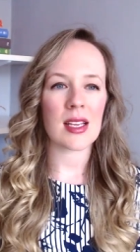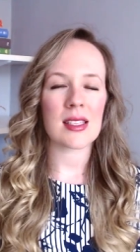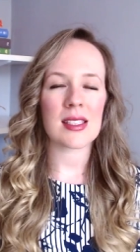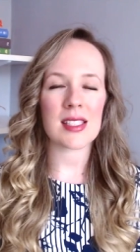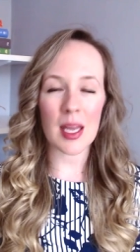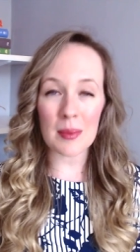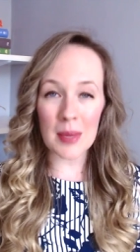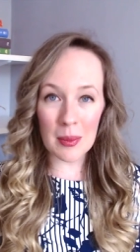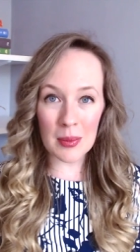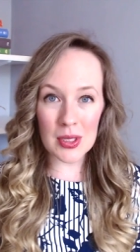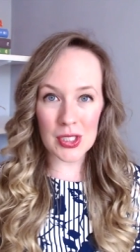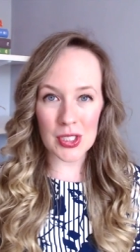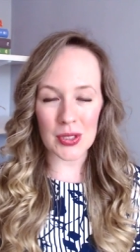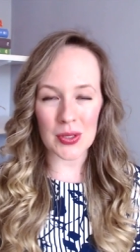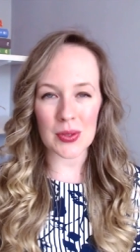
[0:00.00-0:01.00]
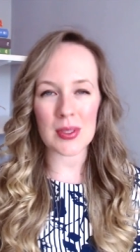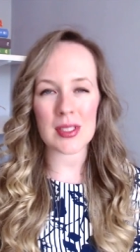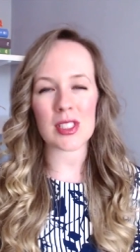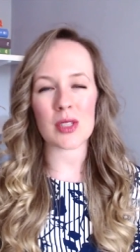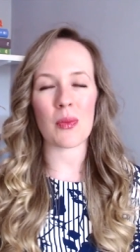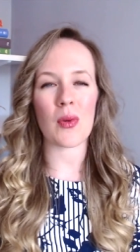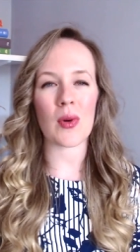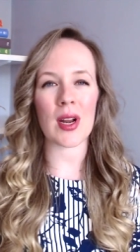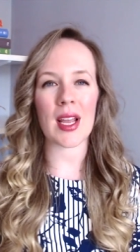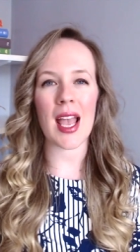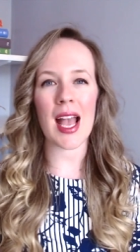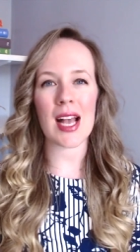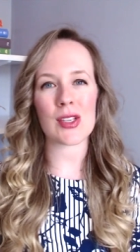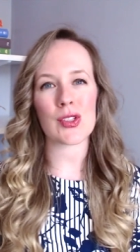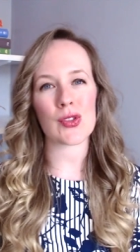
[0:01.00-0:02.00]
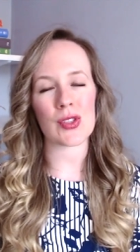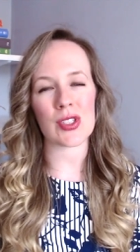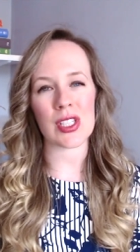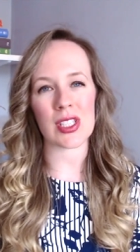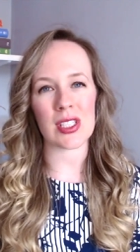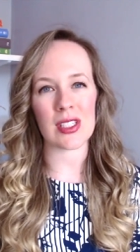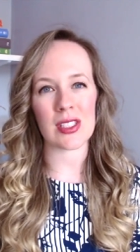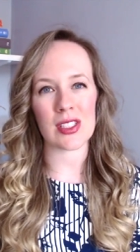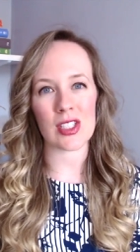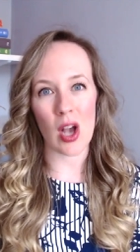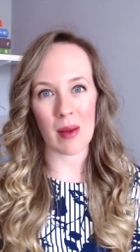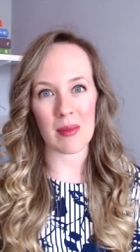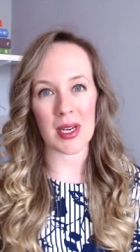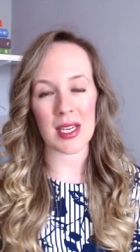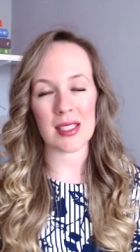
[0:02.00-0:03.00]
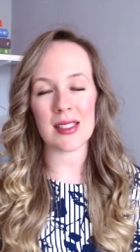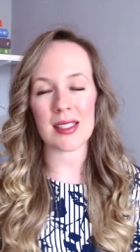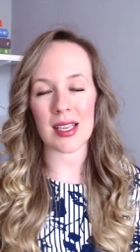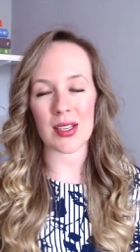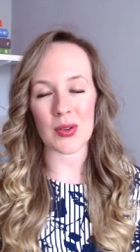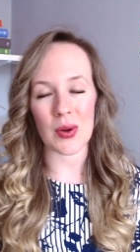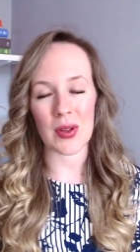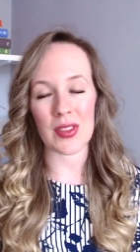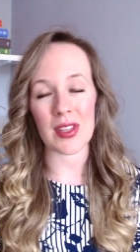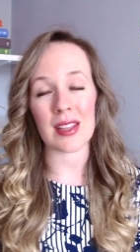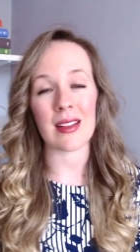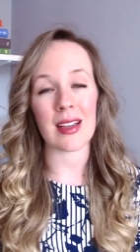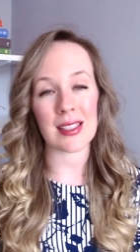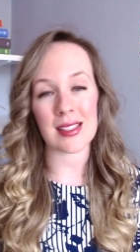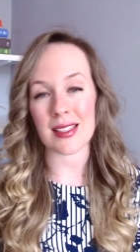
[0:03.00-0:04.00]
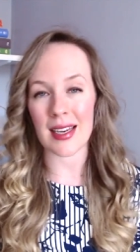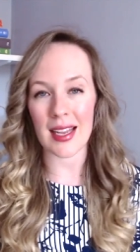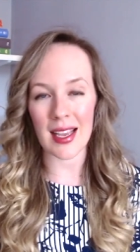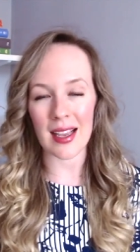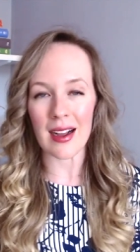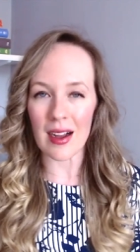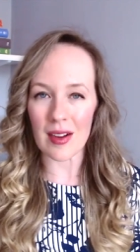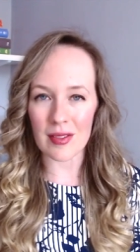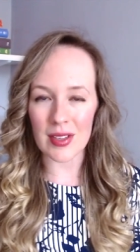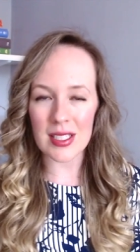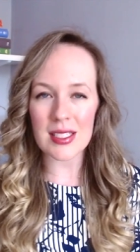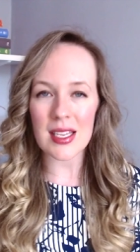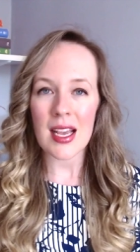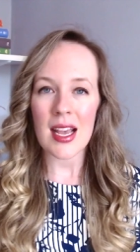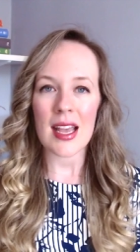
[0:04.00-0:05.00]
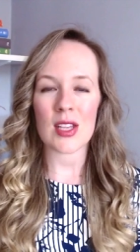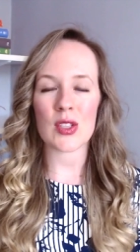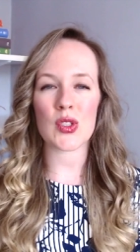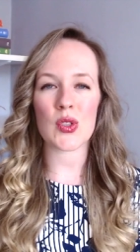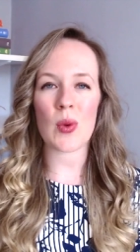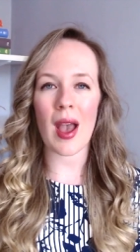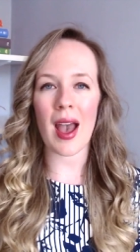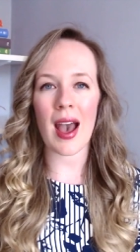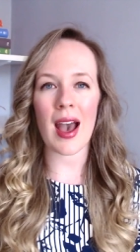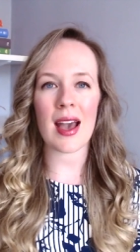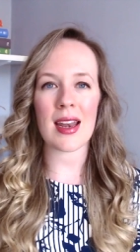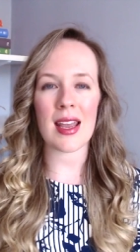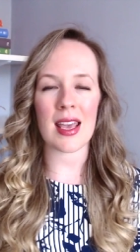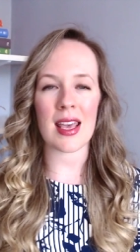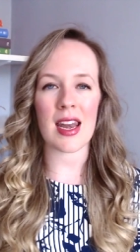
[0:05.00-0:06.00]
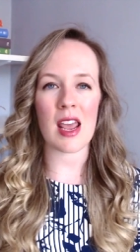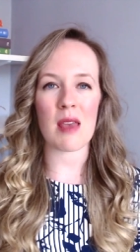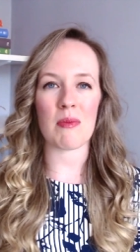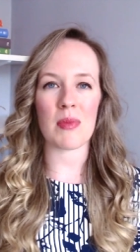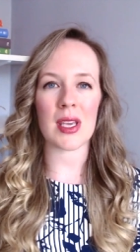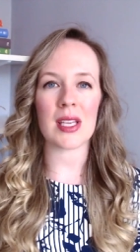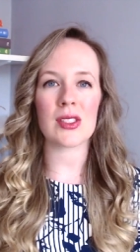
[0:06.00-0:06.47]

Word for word: Step number two in supporting estrogen dominance and or the lessening of it is to add in a big